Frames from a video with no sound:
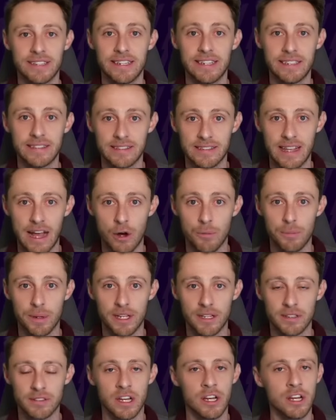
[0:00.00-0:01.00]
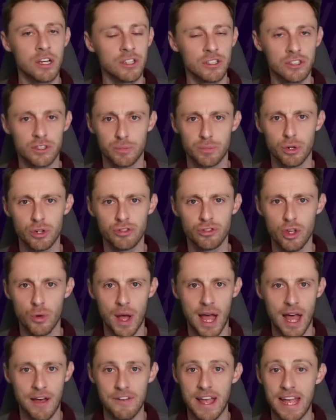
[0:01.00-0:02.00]
sell because Spurs don't
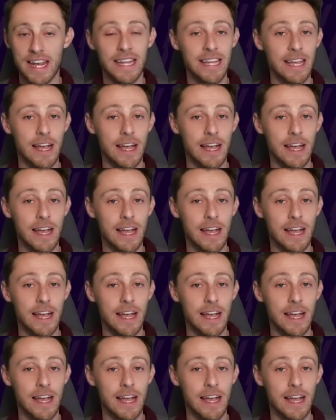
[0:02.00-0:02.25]
have any